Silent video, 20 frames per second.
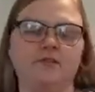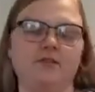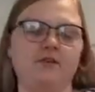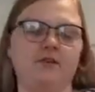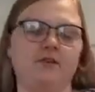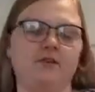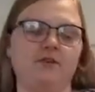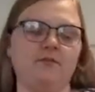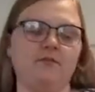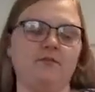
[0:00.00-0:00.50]

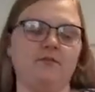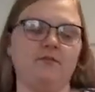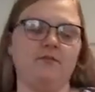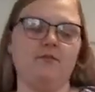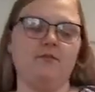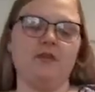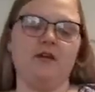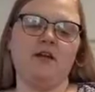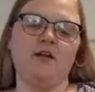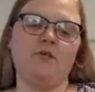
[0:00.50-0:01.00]

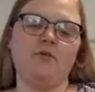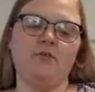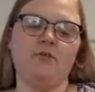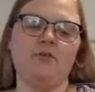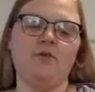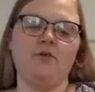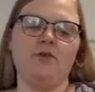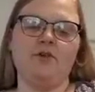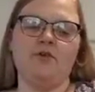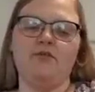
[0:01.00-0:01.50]
I didn't
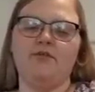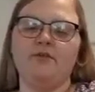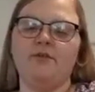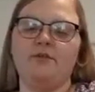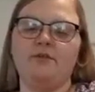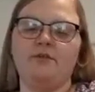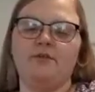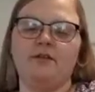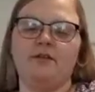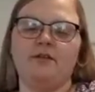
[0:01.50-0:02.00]
pour it over
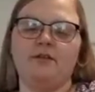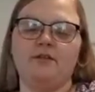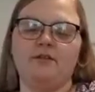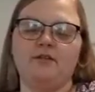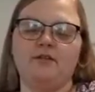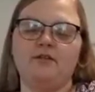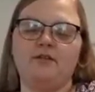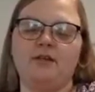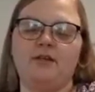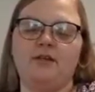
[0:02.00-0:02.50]
it
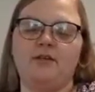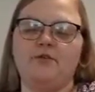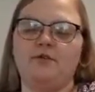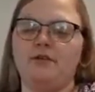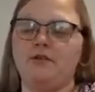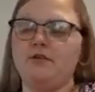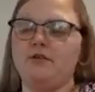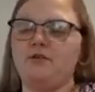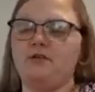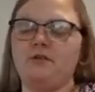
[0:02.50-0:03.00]
because I didn't
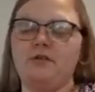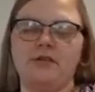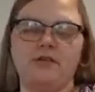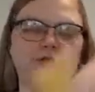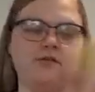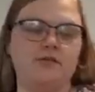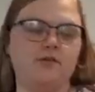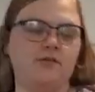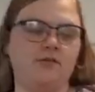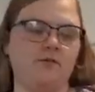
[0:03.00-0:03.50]
want it to get
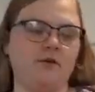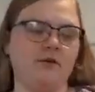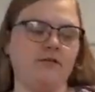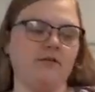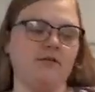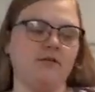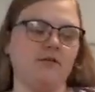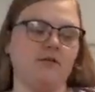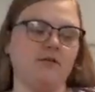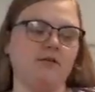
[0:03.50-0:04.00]
too
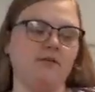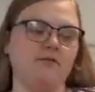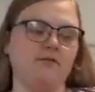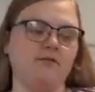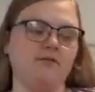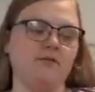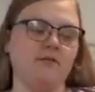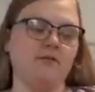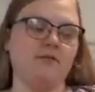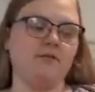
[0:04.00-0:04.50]
messy.
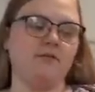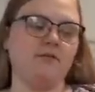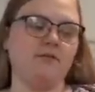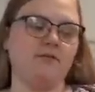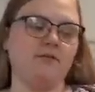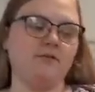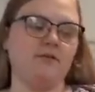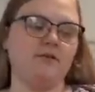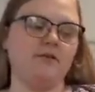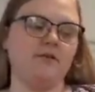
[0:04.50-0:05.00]
But let me
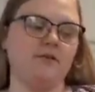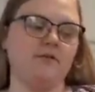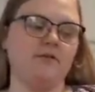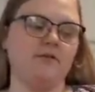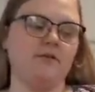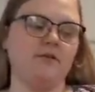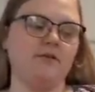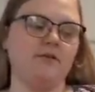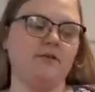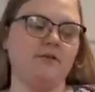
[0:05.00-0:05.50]
stir it up
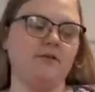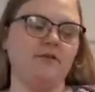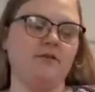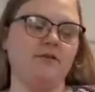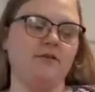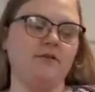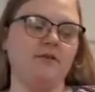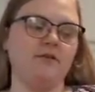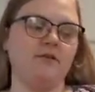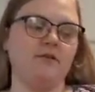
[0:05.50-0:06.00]
with this.
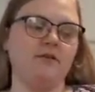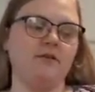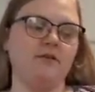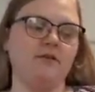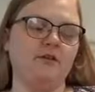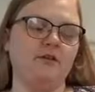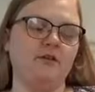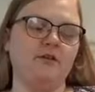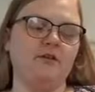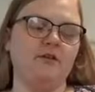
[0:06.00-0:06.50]

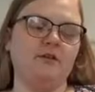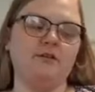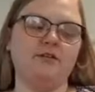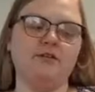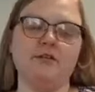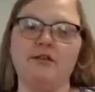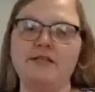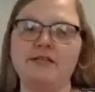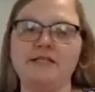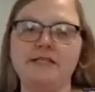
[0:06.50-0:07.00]
Because
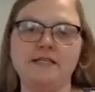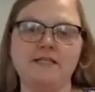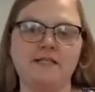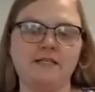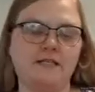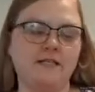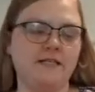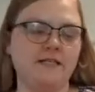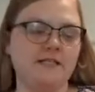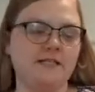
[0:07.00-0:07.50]
all the
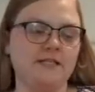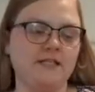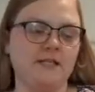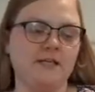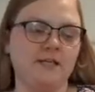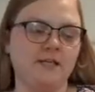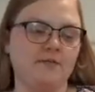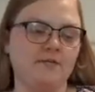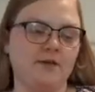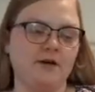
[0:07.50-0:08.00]
seasoning is
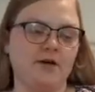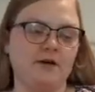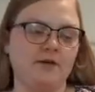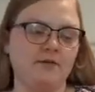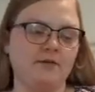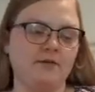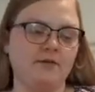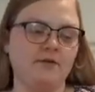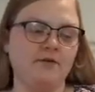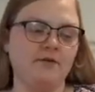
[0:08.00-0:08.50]
sitting in the
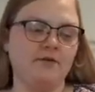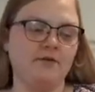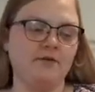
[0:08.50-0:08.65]
bottom.